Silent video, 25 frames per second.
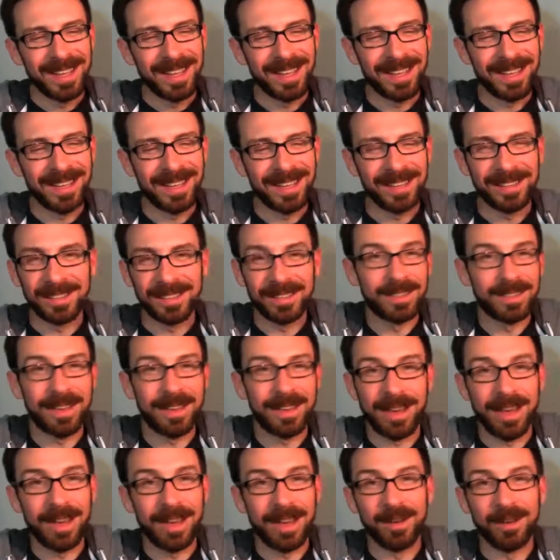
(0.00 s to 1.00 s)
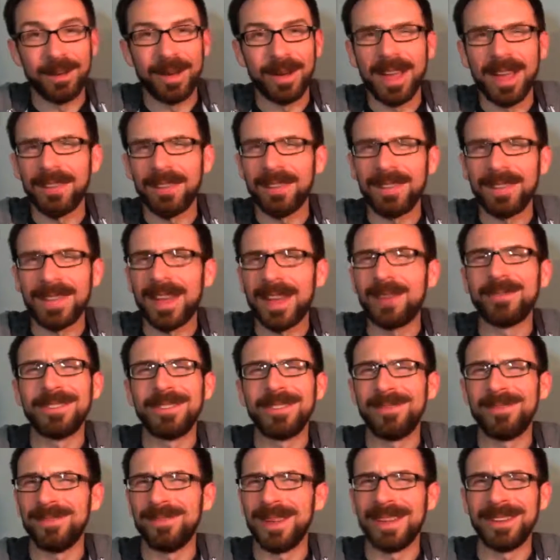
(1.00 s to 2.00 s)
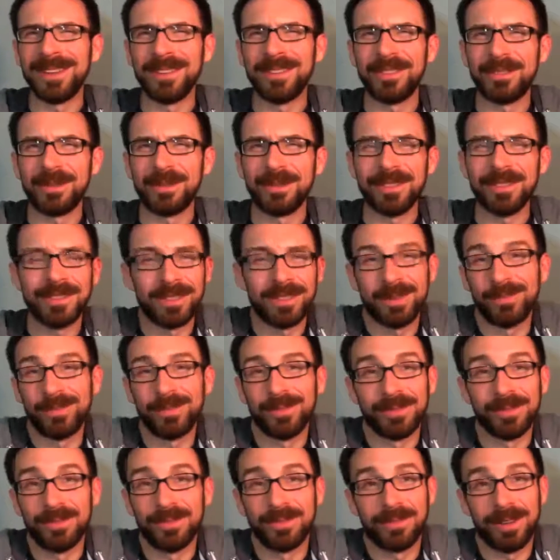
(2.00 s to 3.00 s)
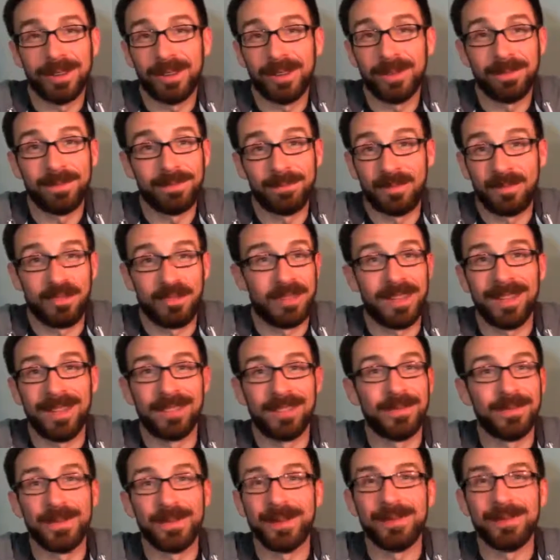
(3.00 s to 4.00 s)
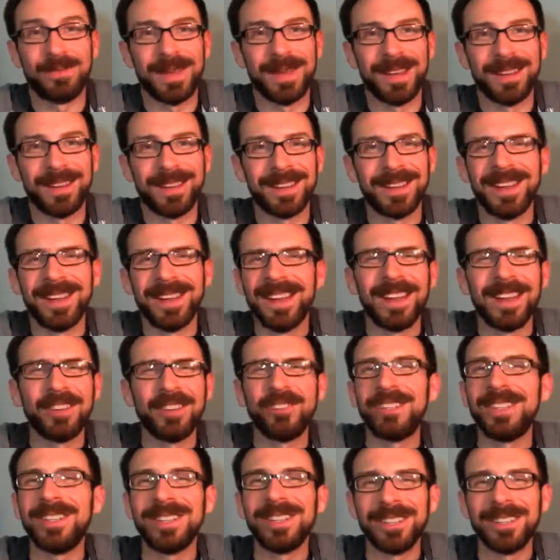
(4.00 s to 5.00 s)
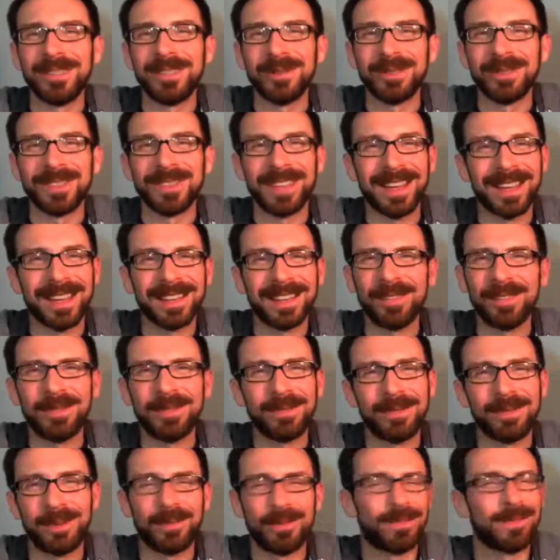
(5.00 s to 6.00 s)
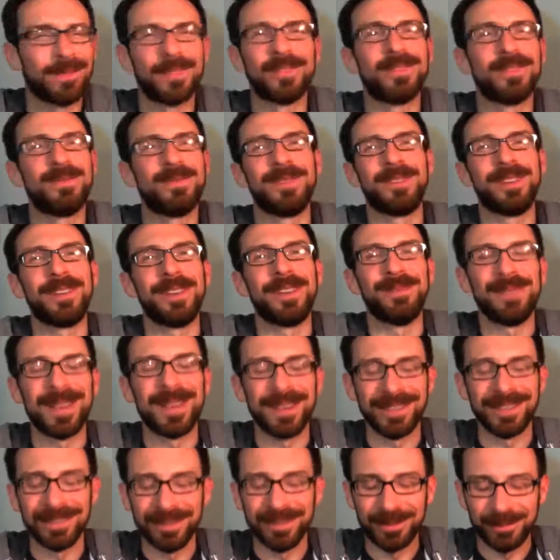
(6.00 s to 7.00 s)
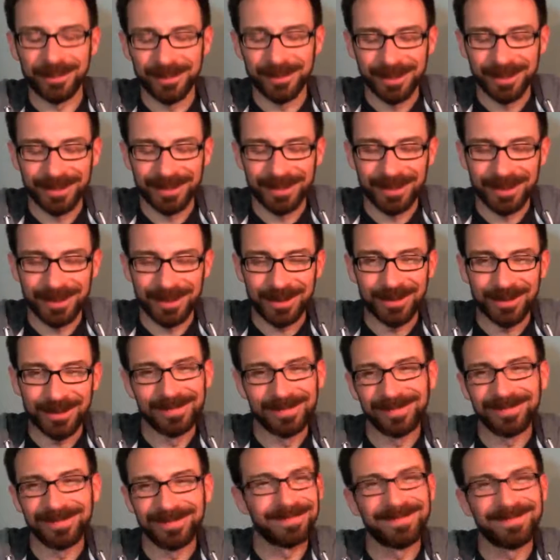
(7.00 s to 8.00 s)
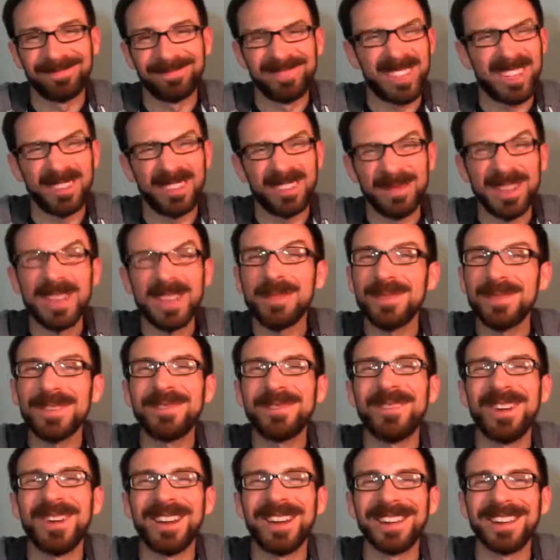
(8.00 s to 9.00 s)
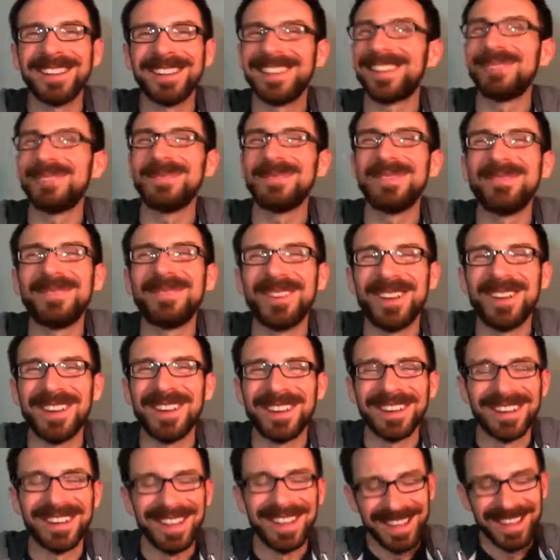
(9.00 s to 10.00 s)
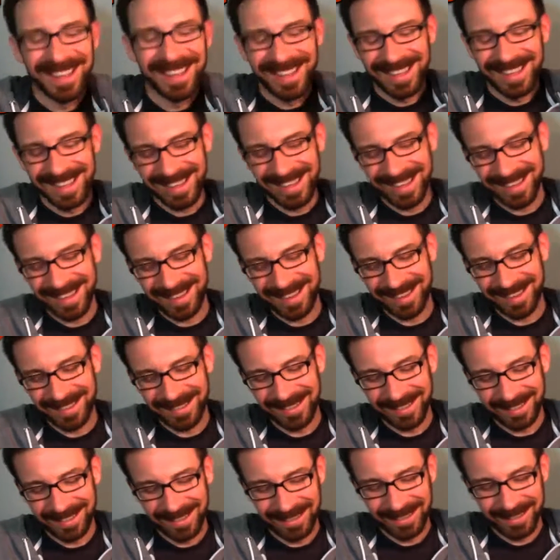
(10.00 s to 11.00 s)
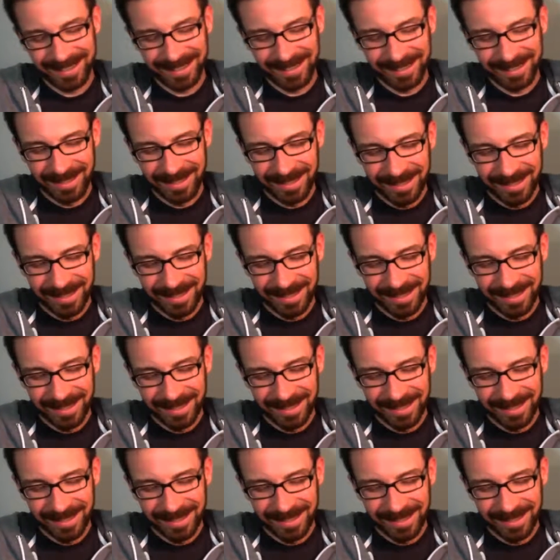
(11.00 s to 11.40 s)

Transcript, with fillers: and I don't know, I have 1,000 Amanda stories, and I'm just going to straight up say it's about Amanda, and she can deal with that. You don't know, there's a million Amandas in the world, so it'll be fine, it'll be fine. And I